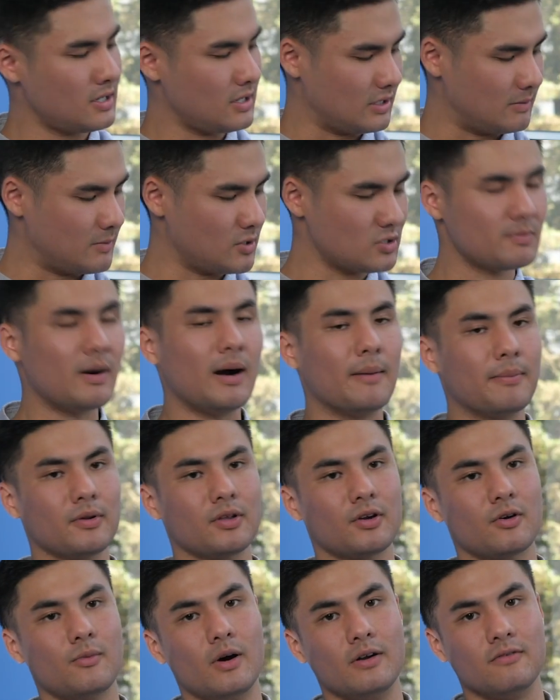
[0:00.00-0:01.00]
The most
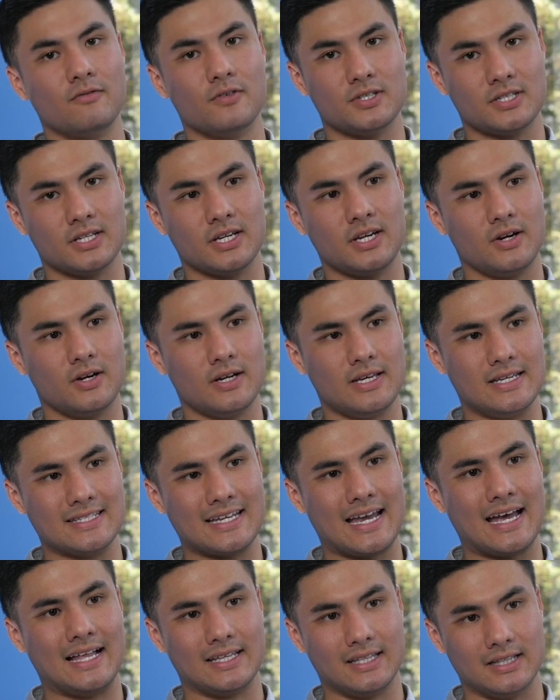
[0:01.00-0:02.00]
popular one for security is
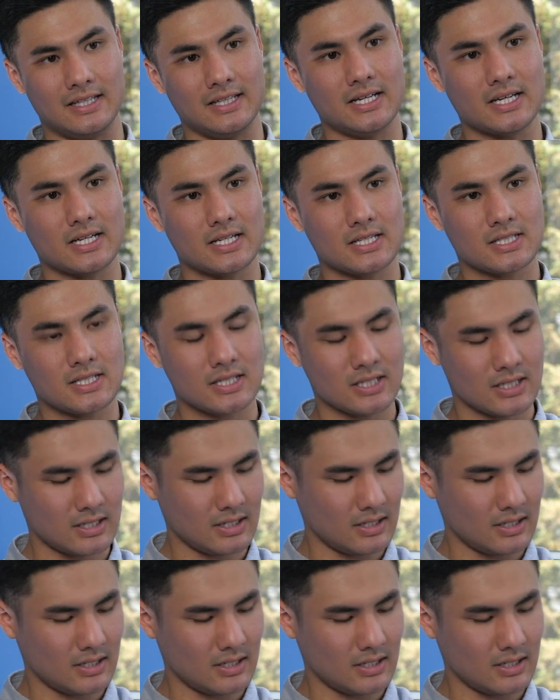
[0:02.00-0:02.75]
Kali Linux.